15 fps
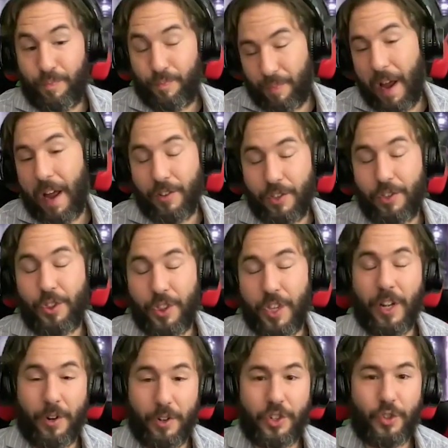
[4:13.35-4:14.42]
as
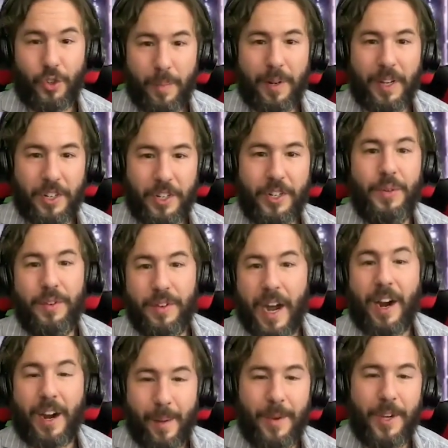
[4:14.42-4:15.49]
theologians normally do,
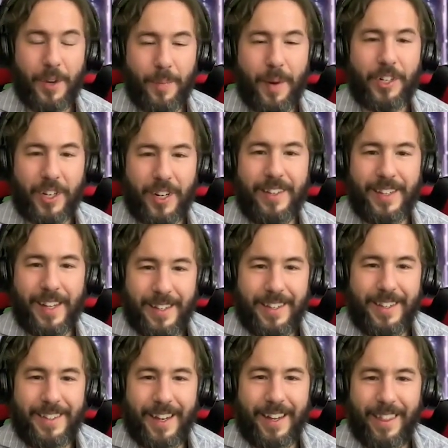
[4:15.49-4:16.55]
not coming to much
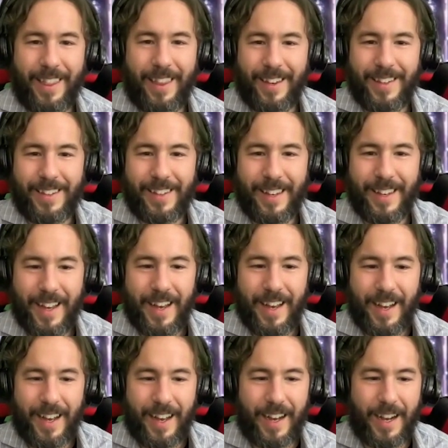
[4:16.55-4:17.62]
consensus on things.
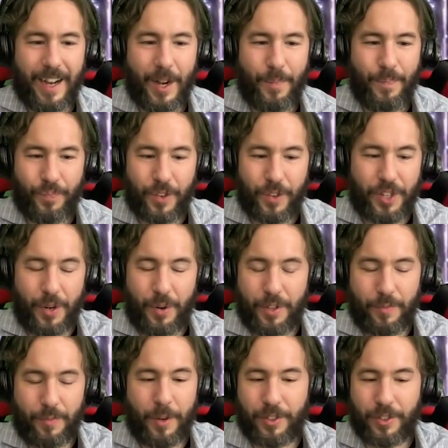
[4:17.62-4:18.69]
So
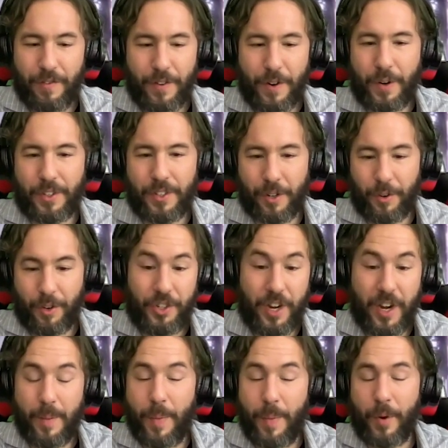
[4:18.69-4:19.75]
it's mostly focused on
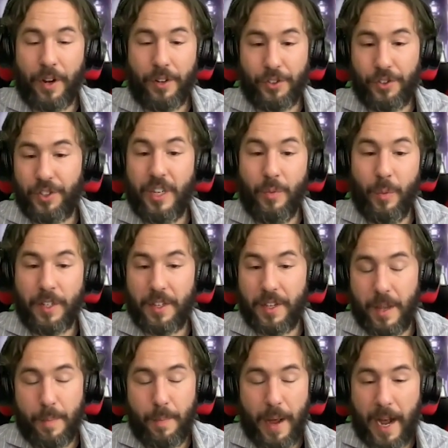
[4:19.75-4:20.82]
Christianity, but we also see what's
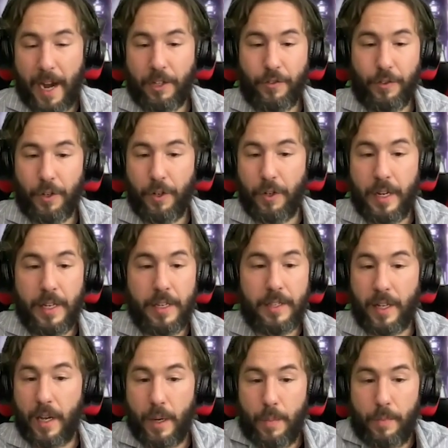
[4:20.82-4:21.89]
the impact for
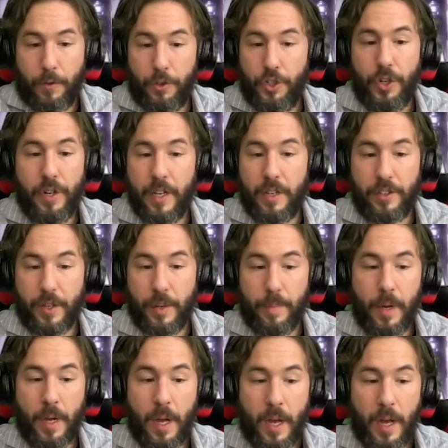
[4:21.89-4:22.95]
Islam, for
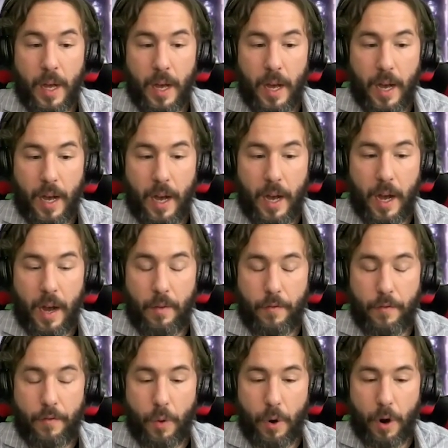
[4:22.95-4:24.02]
Judaism,
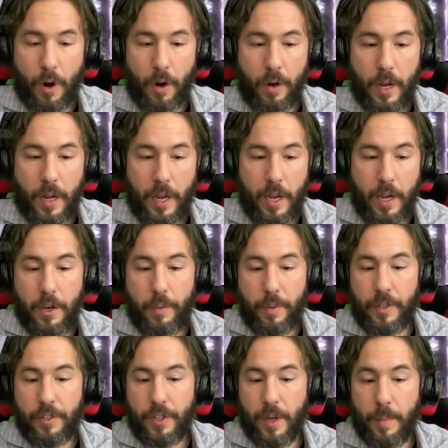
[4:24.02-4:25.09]
for
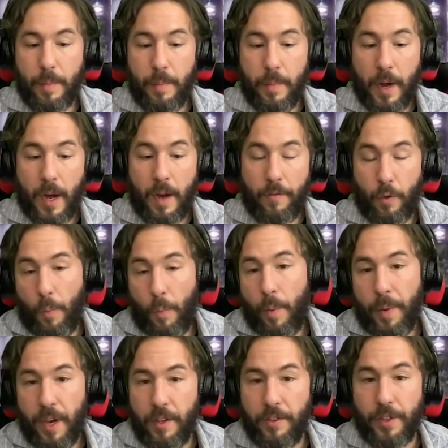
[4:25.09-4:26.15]
Hinduism, for
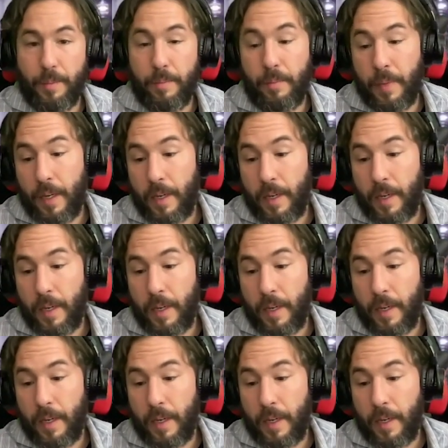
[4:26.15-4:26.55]
Mormonism.